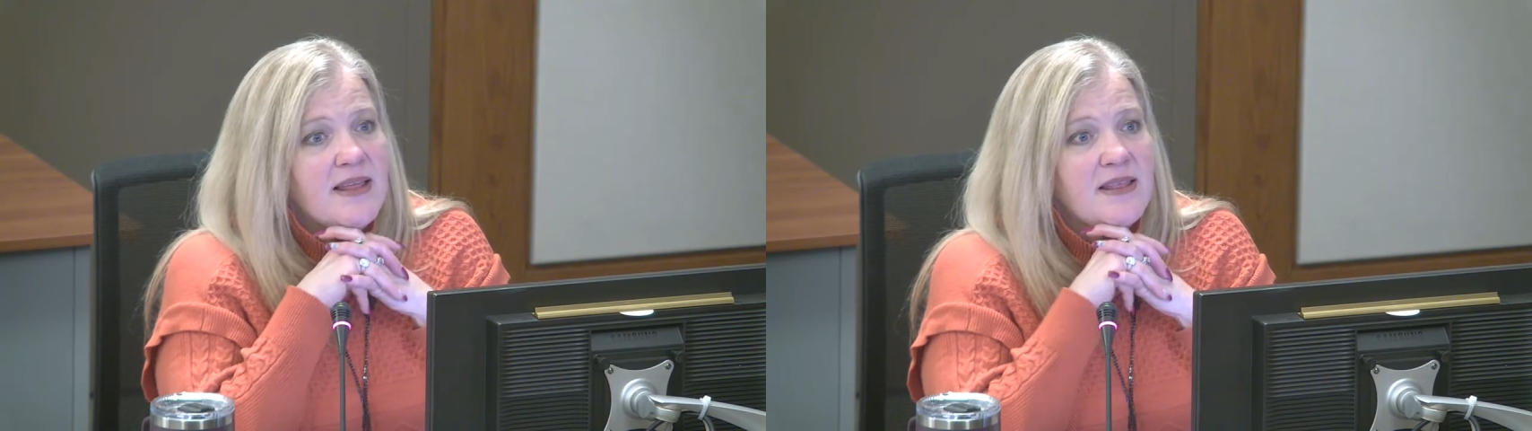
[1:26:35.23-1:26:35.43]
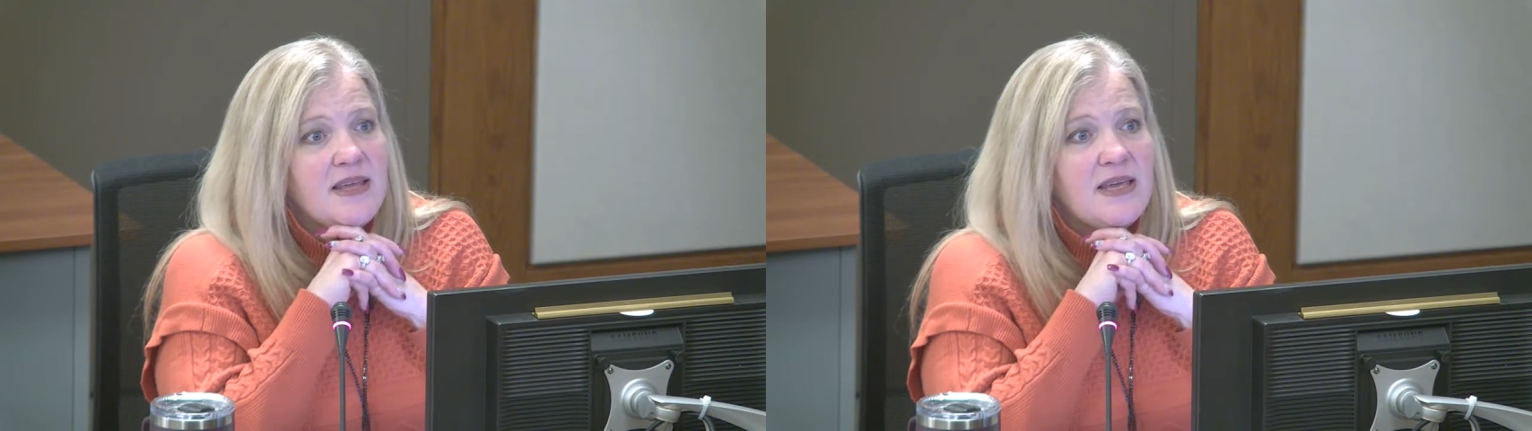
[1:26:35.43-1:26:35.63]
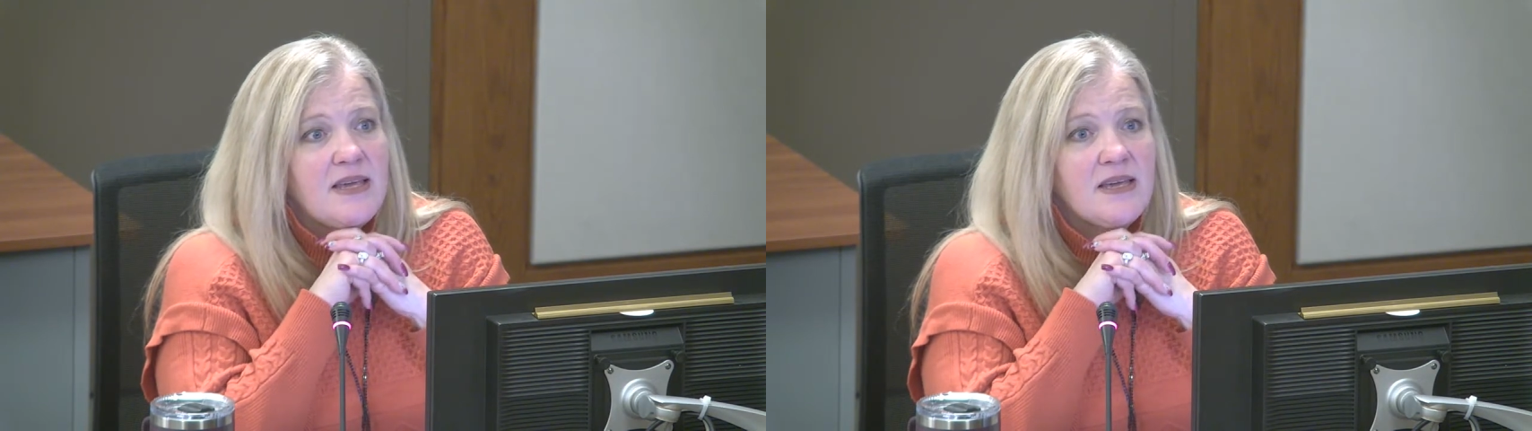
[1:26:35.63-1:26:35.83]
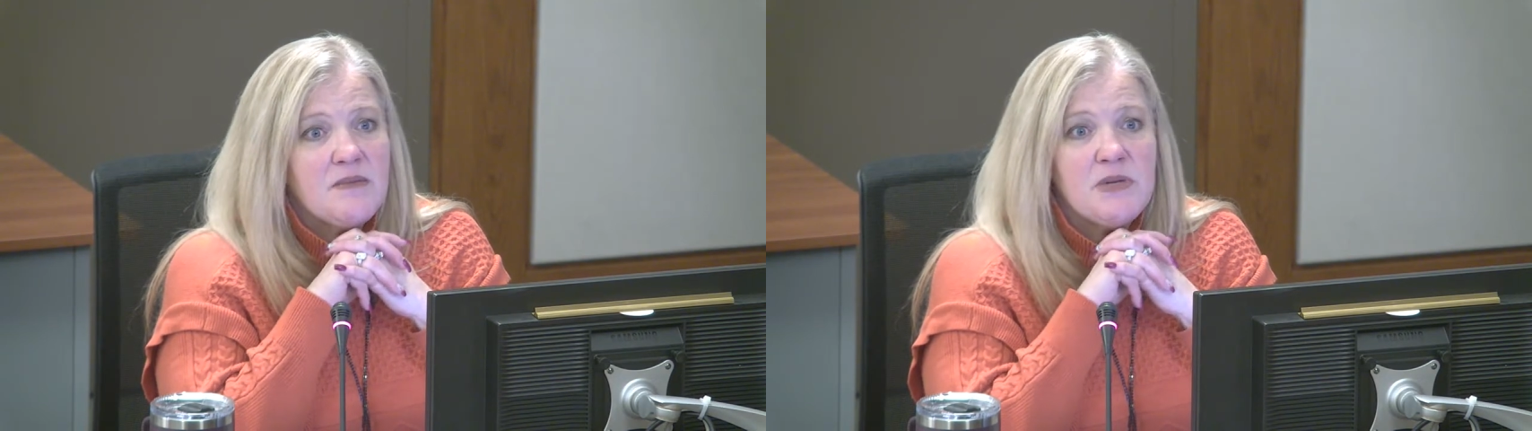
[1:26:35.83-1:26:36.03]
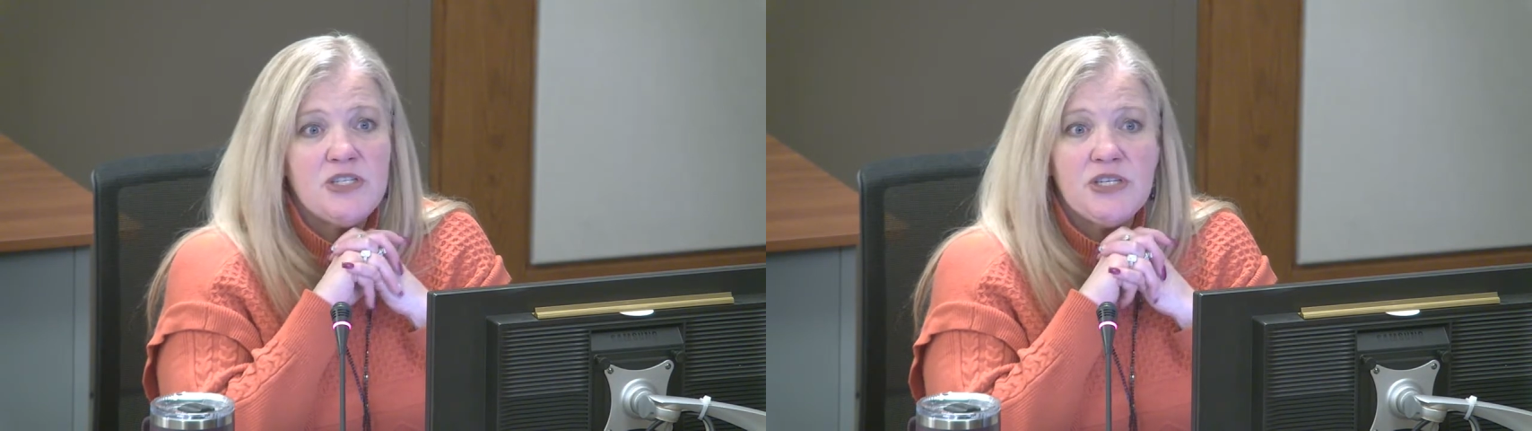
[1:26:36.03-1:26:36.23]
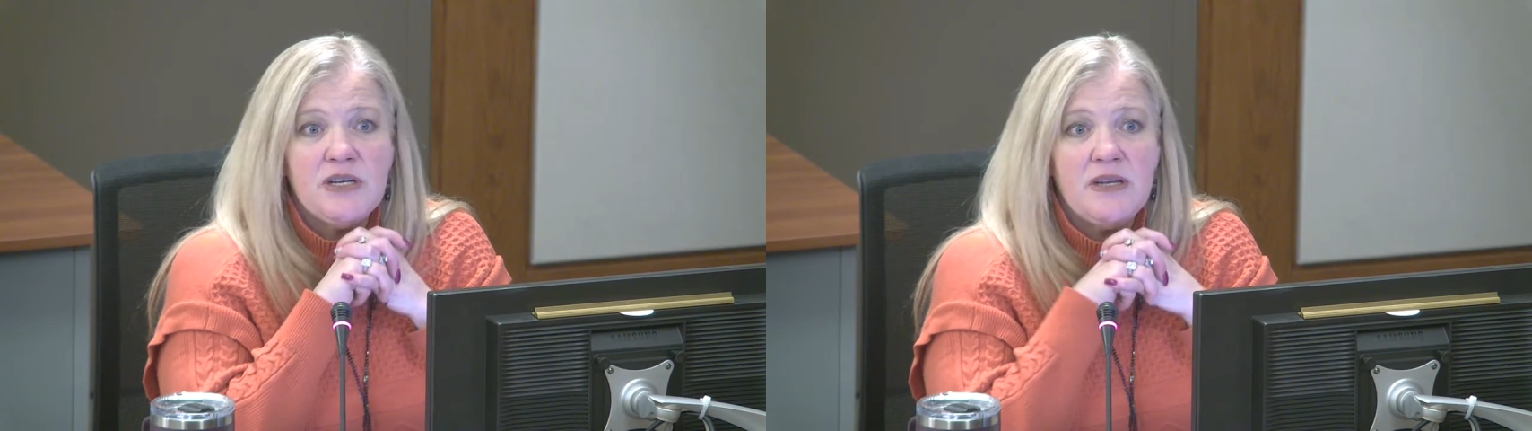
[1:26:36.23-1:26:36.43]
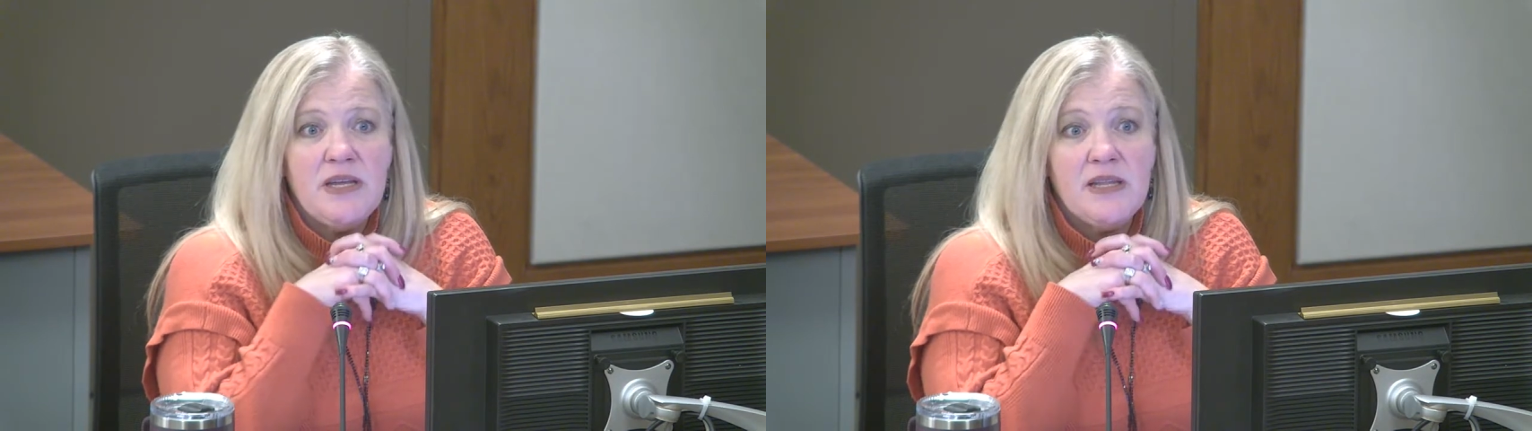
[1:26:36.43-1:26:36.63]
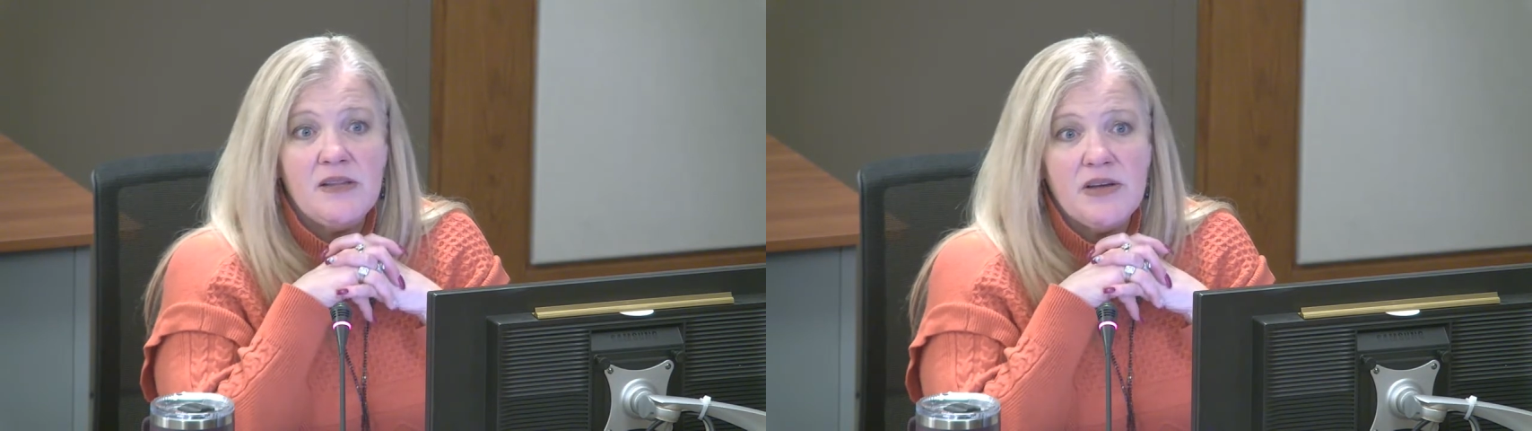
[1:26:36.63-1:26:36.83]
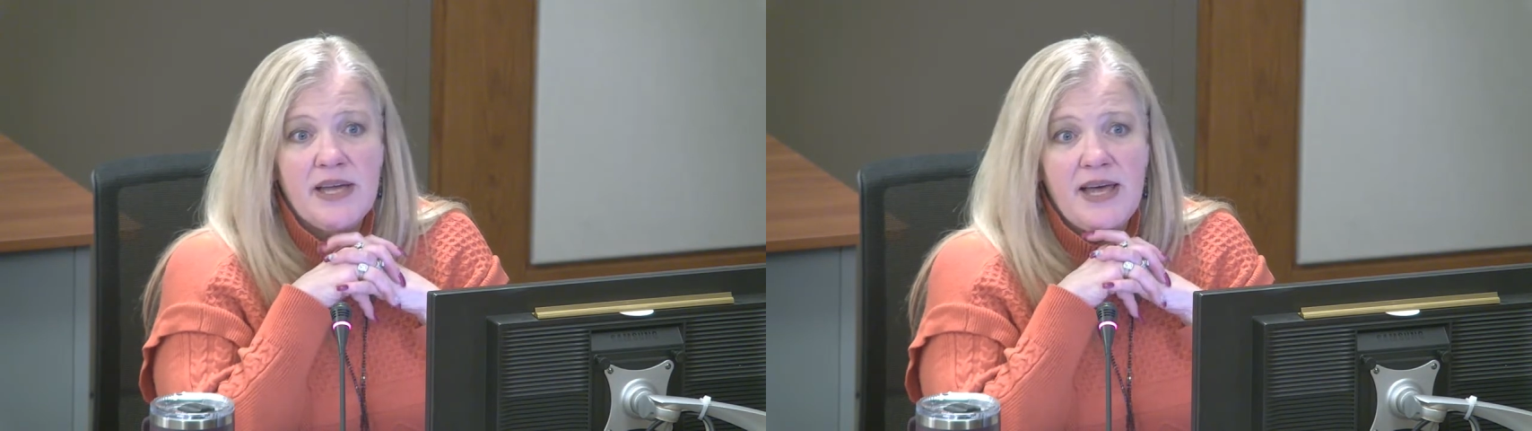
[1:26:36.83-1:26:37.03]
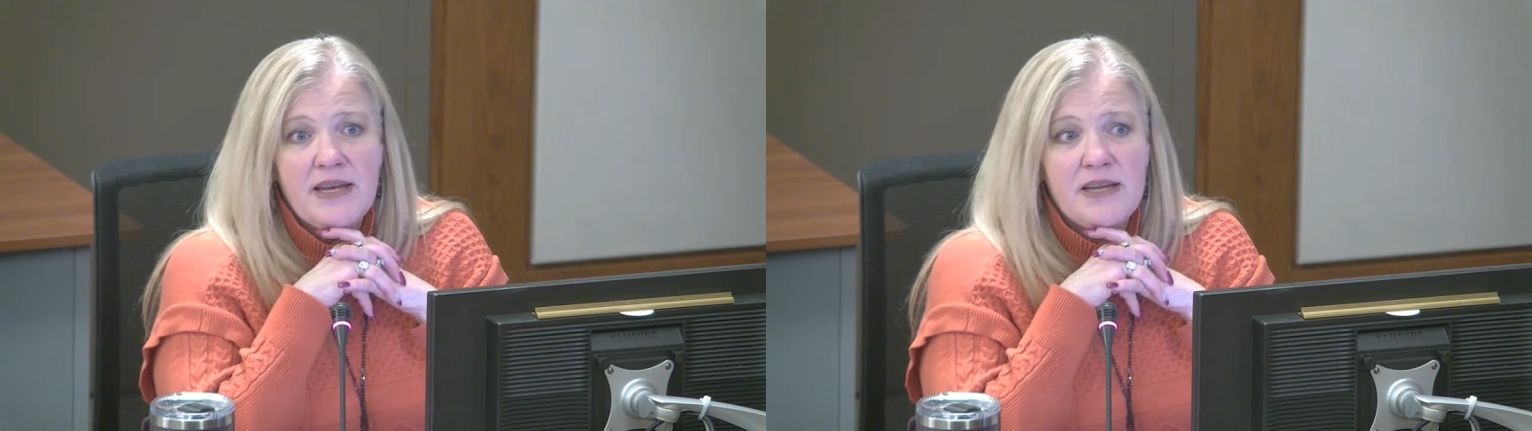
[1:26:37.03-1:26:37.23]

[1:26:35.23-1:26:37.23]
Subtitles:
the commission can look at,